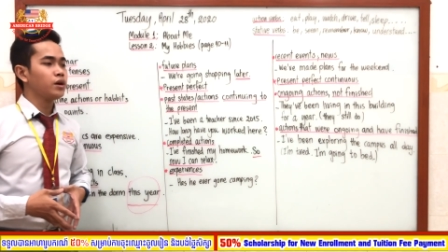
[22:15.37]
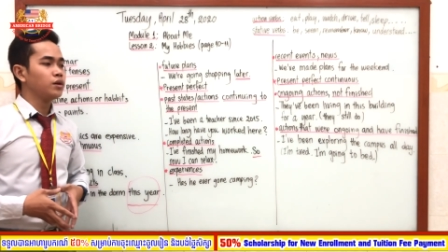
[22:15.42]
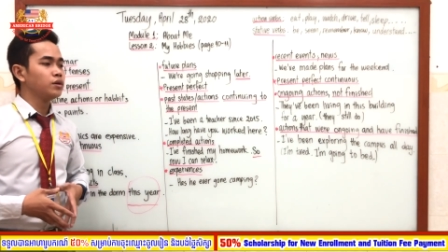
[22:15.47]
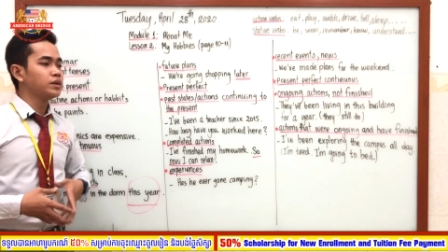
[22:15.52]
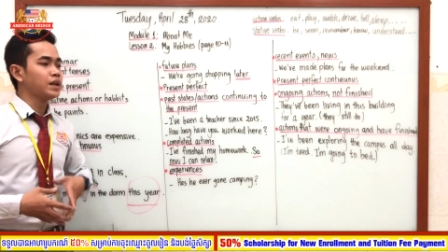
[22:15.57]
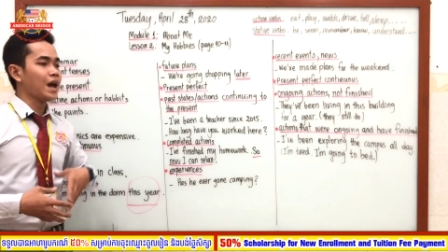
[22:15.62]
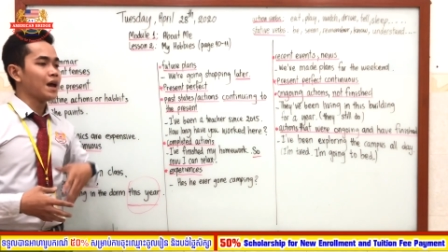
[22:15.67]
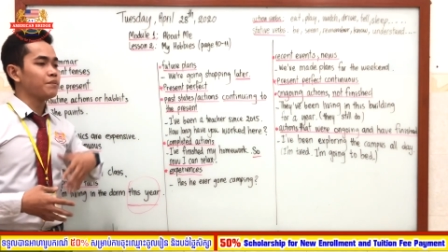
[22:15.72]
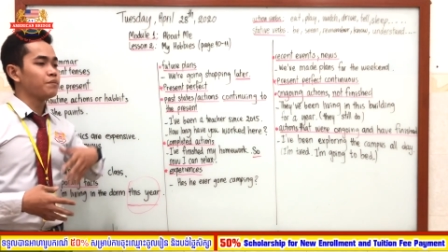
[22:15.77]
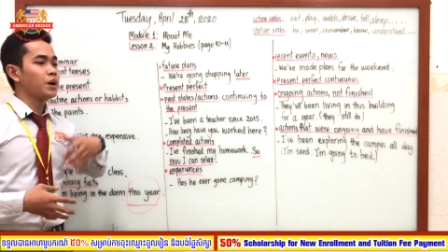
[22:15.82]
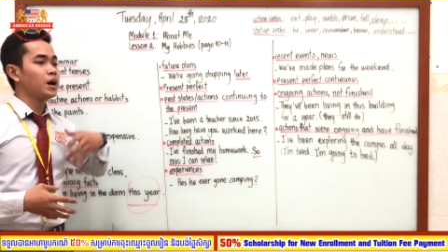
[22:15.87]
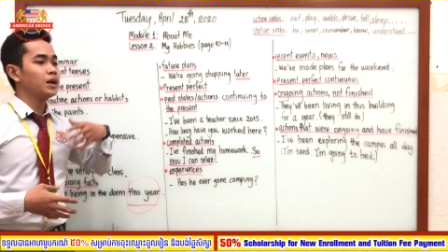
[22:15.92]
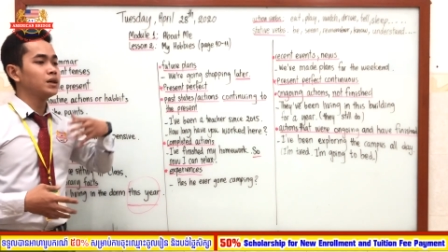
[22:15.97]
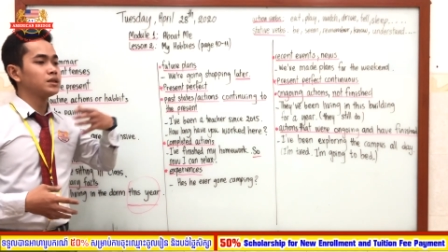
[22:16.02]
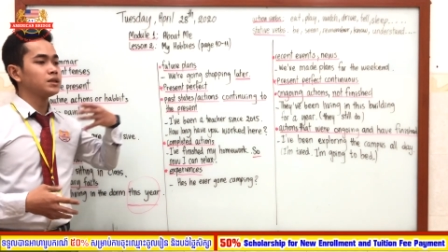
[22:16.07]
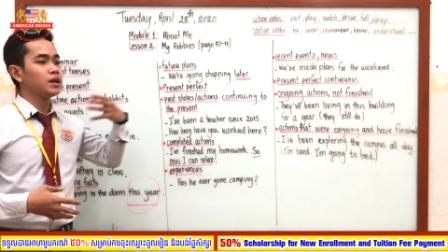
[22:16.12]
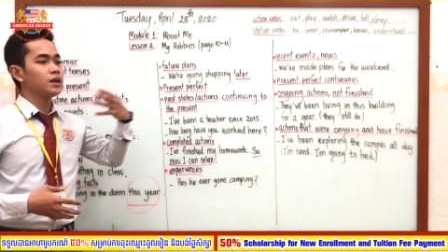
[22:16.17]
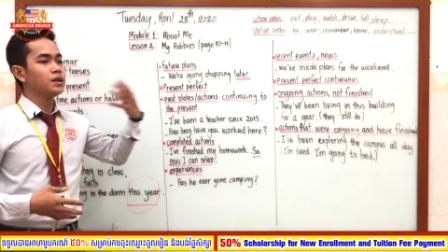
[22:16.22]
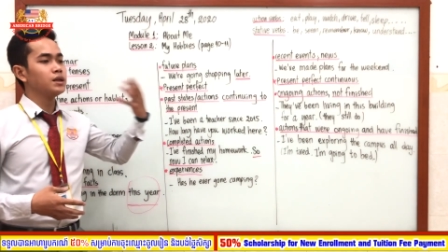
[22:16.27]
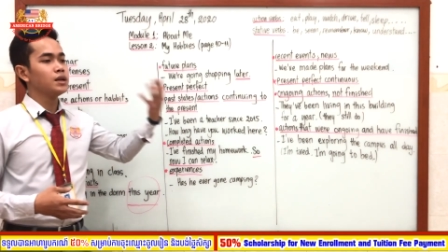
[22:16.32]
that
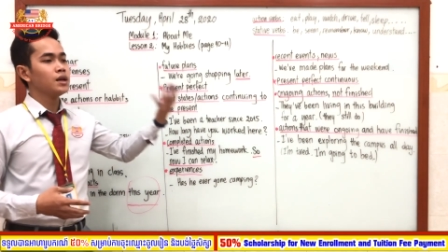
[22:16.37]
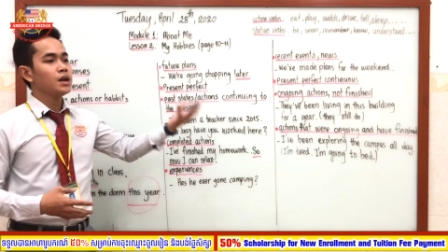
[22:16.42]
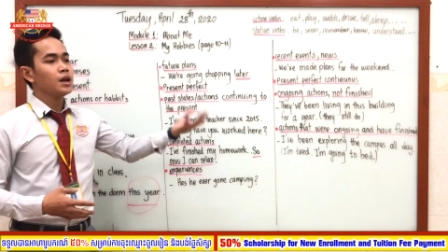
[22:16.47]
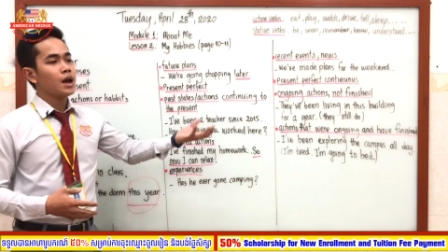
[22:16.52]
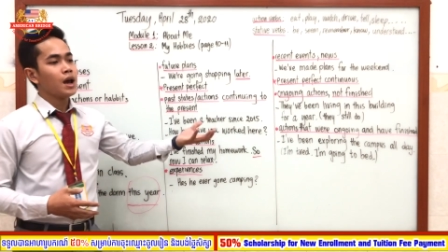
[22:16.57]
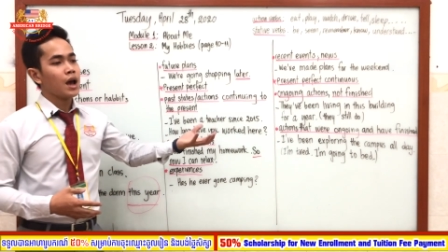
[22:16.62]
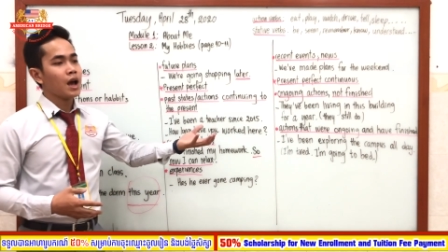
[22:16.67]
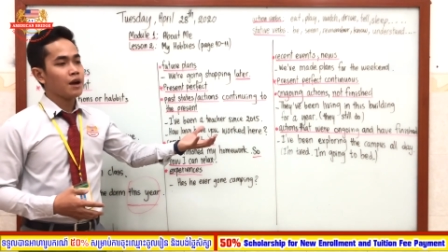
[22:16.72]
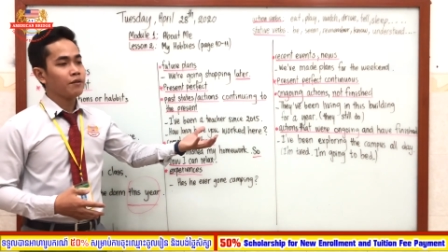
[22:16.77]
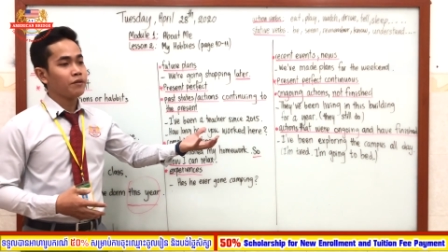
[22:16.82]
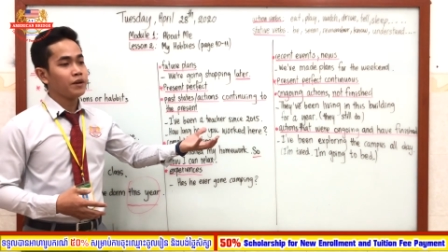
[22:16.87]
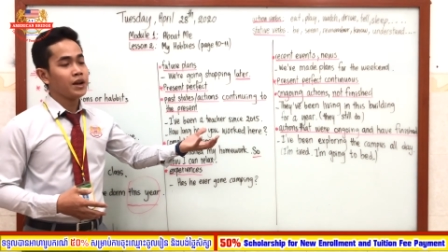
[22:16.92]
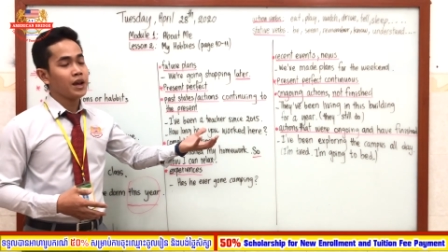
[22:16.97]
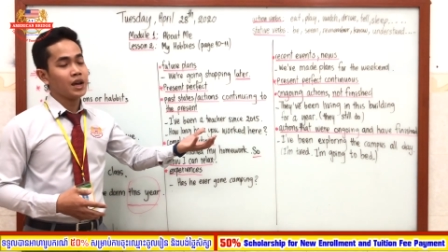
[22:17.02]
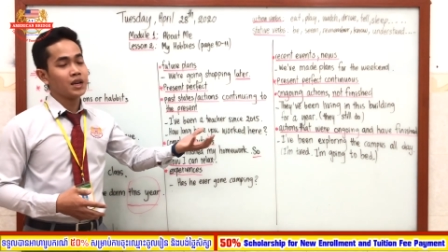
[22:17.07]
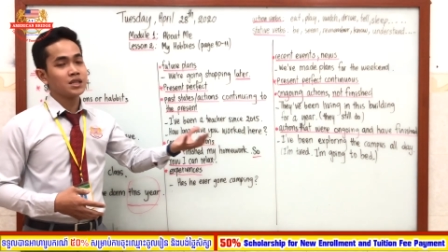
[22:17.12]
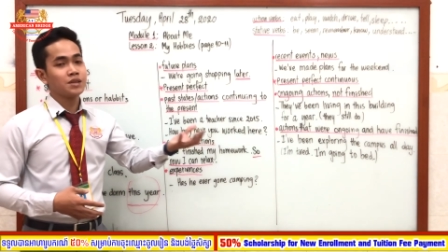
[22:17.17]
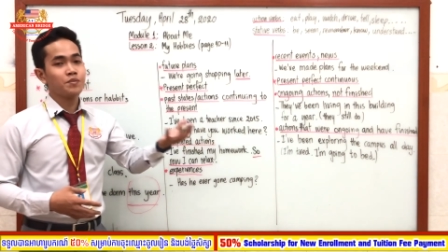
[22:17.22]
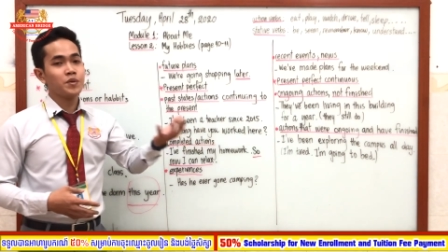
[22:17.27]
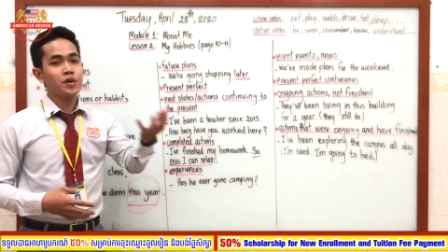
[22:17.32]
person have any
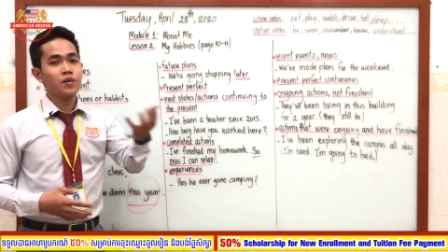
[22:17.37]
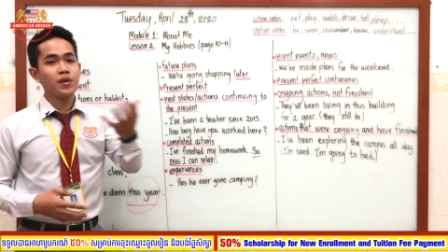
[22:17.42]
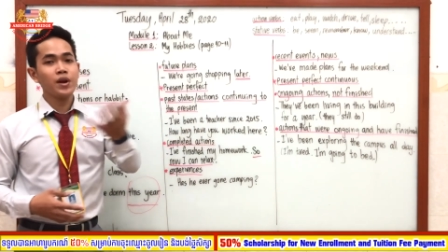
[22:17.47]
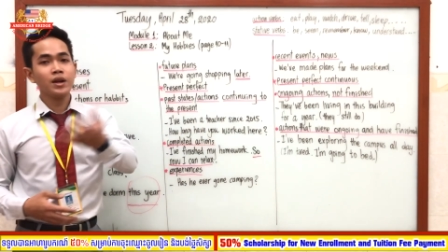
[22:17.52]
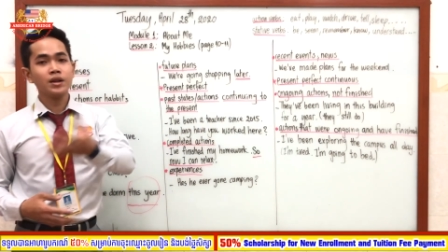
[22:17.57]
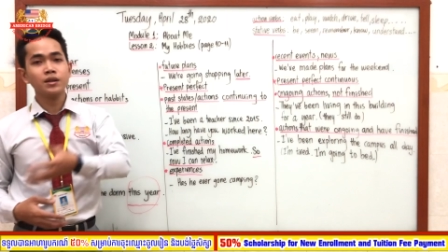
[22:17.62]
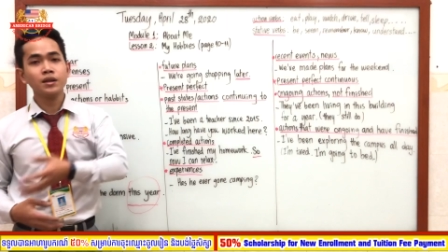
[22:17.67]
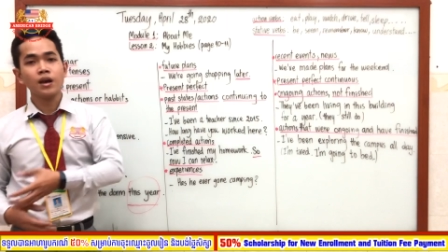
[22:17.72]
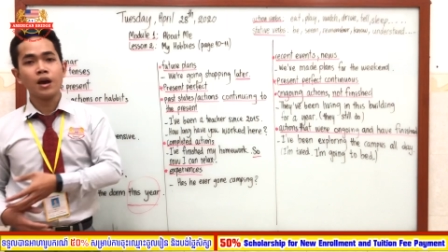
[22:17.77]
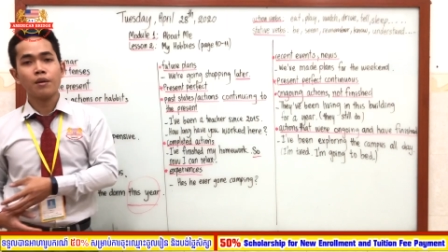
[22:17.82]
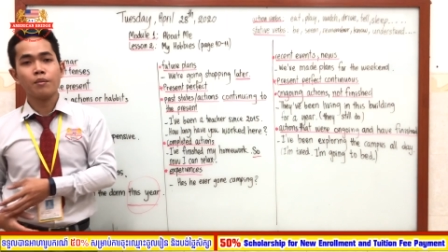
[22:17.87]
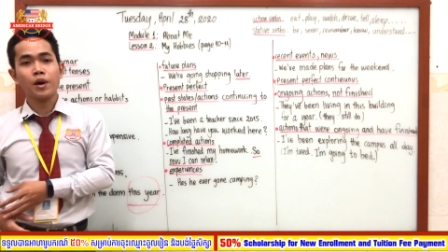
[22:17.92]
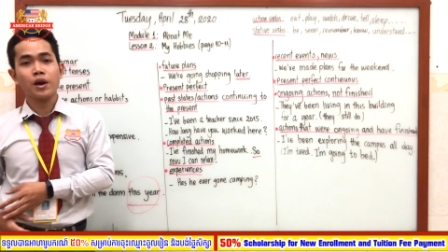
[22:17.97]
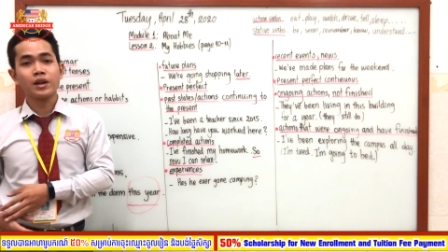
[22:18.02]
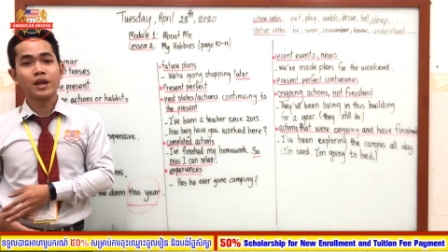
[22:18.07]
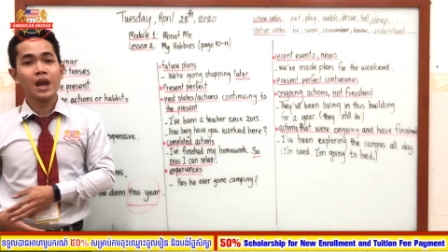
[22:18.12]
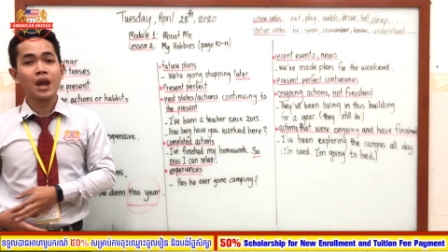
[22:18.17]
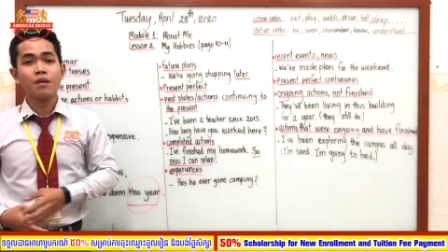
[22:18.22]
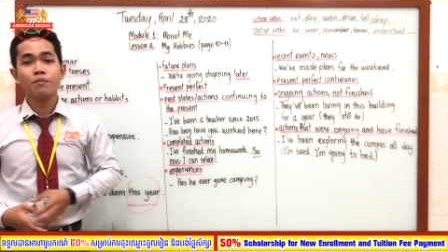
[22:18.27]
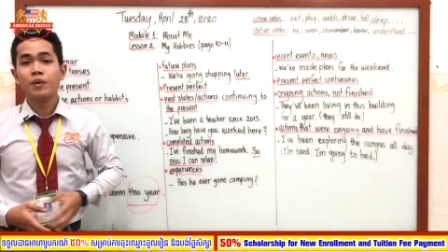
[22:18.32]
experience
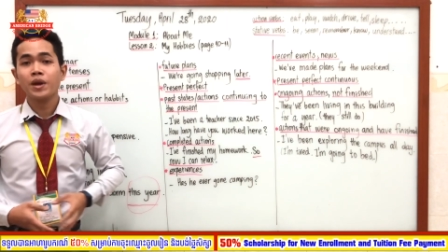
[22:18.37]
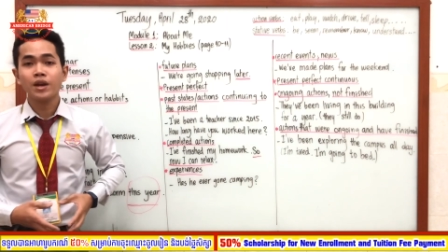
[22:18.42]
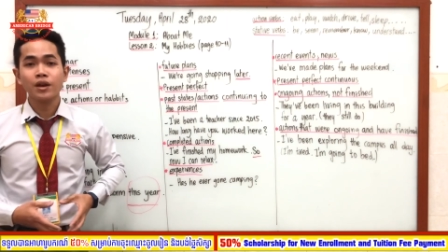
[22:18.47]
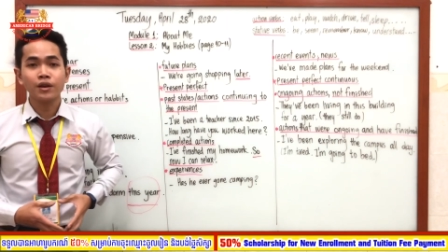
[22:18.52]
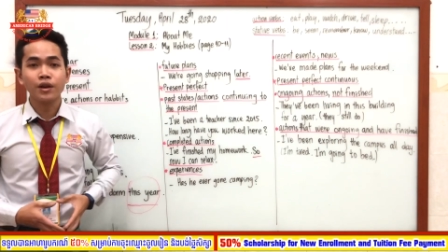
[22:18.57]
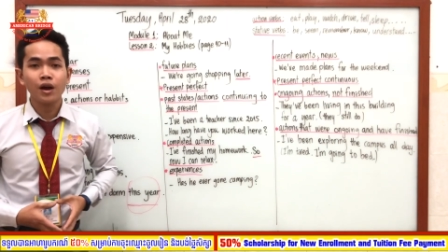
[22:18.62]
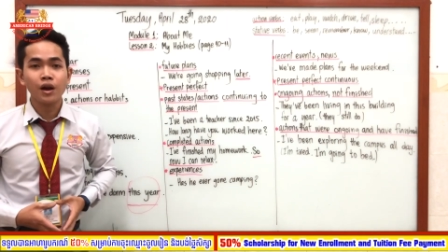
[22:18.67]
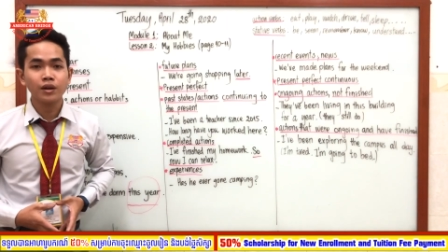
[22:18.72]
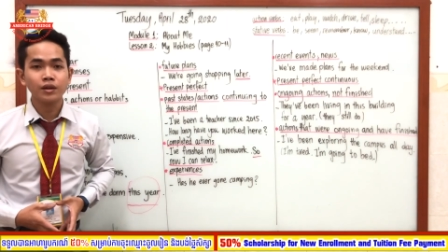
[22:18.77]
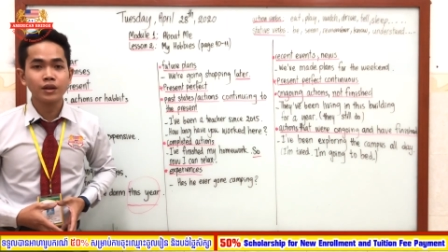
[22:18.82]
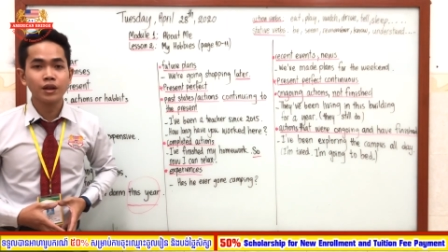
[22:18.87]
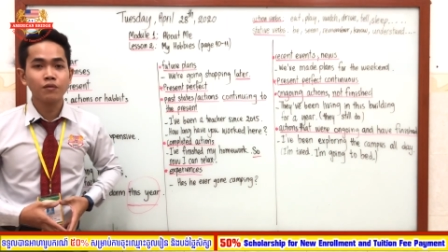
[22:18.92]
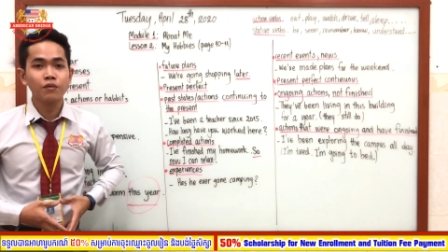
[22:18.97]
about camping or not.